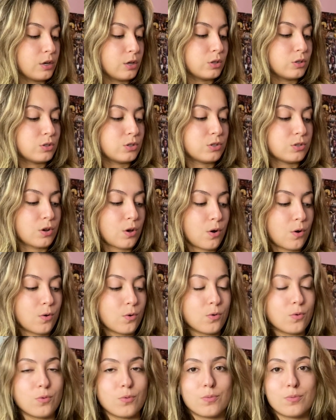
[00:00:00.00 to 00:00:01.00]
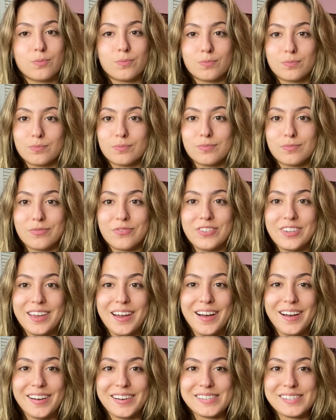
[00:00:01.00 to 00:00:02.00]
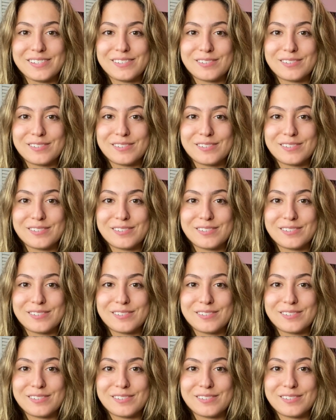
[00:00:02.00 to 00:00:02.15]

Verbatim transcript: So yeah,